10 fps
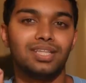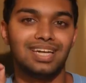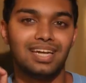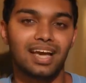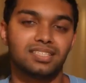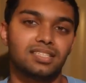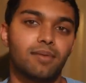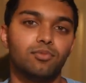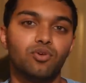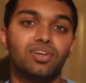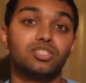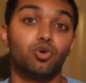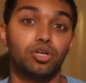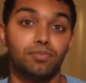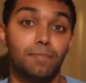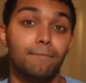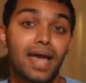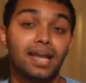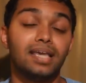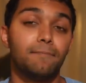Only the next time Luffy is going to be
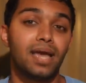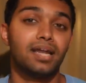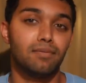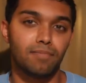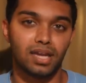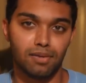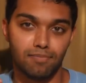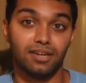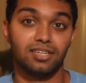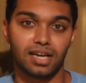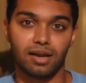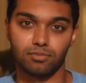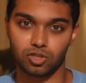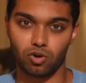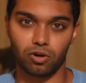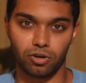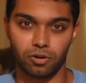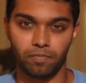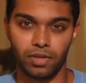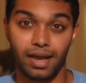many times
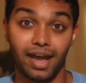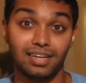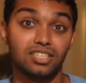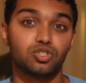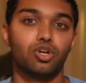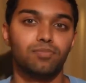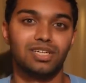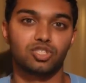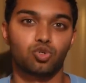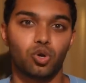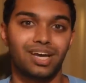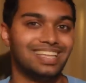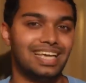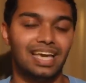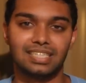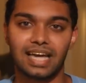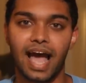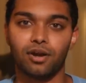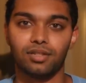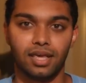stronger, and he's going to be destroying the
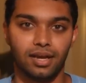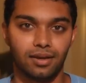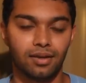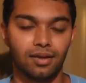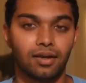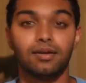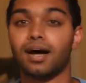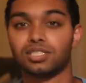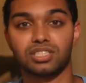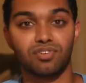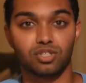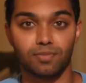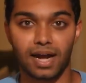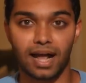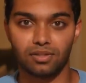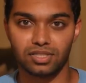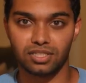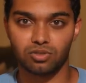entire thing. Not just Fishman Island's